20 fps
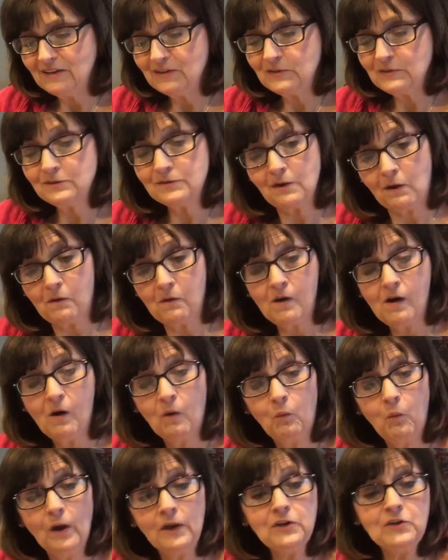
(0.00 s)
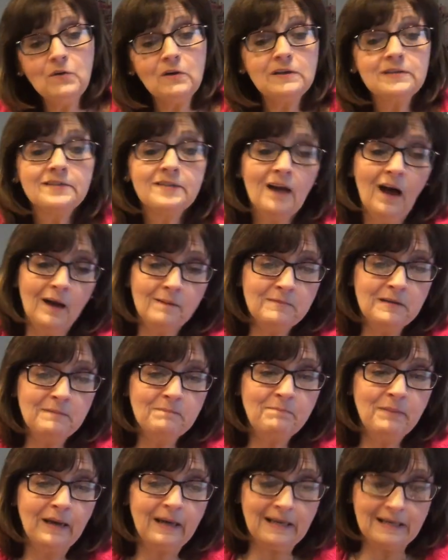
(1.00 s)
So when you're
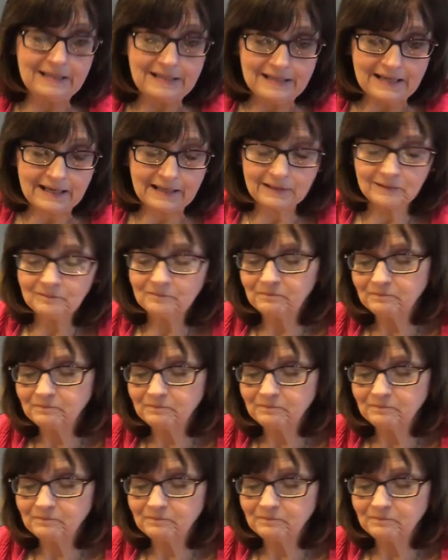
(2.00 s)
diamond painting,